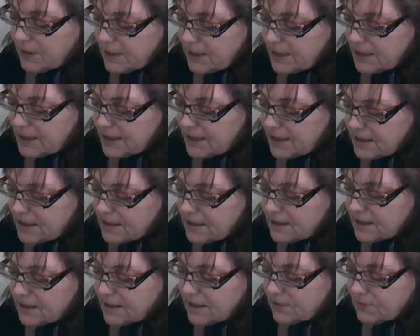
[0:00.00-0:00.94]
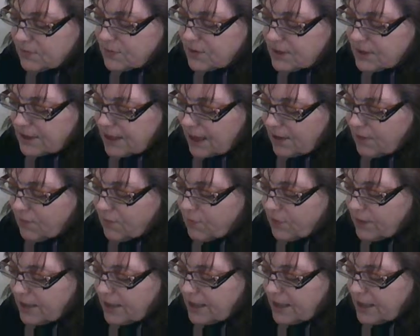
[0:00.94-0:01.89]
existence of safe
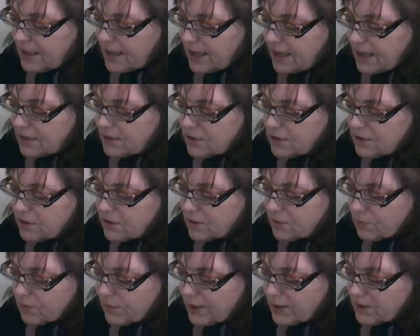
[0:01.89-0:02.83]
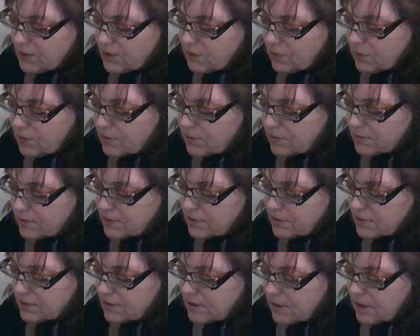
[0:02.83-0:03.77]
radiation
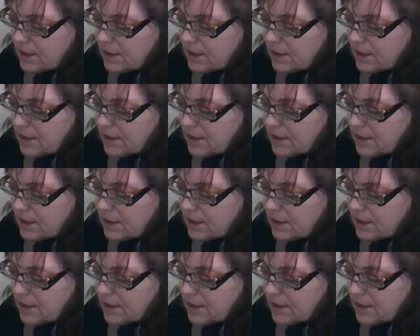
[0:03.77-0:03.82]
thresholds.